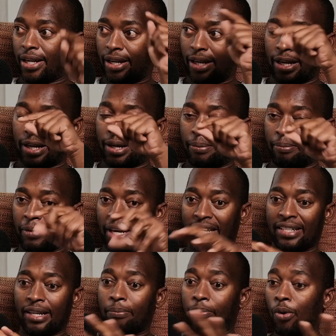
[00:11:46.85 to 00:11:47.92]
at
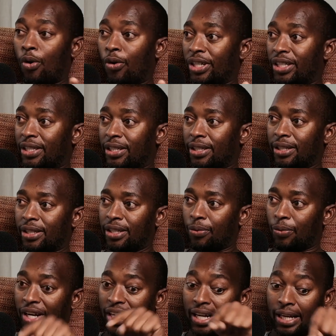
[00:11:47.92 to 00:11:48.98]
some point,
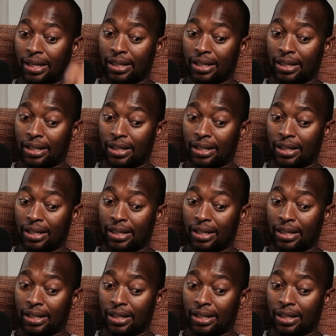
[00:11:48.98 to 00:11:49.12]
whether